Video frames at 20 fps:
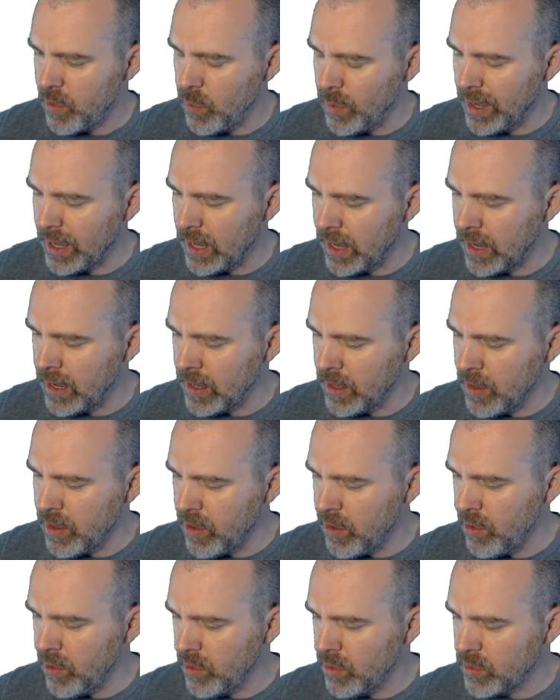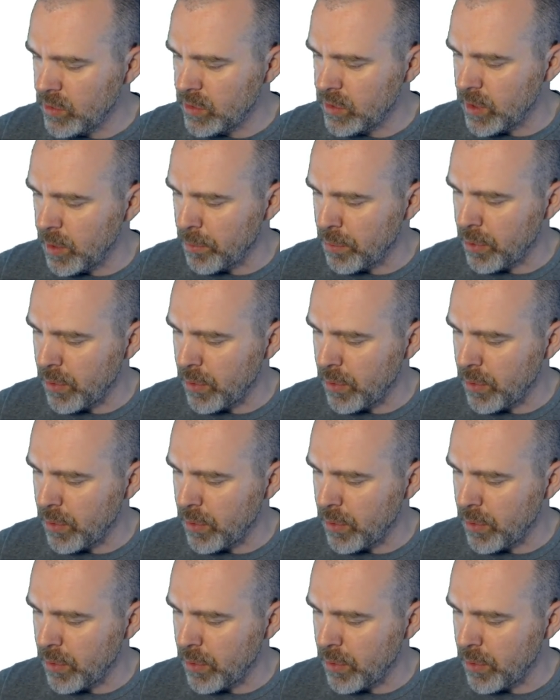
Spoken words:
We can use the